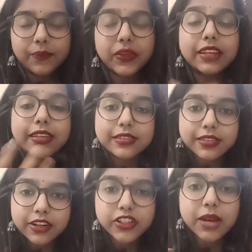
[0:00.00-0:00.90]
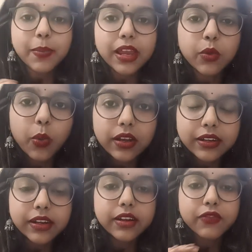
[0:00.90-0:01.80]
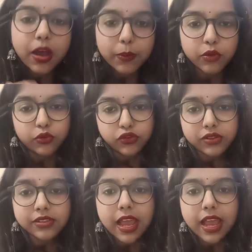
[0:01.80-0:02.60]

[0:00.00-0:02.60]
research and my qualitative approaches.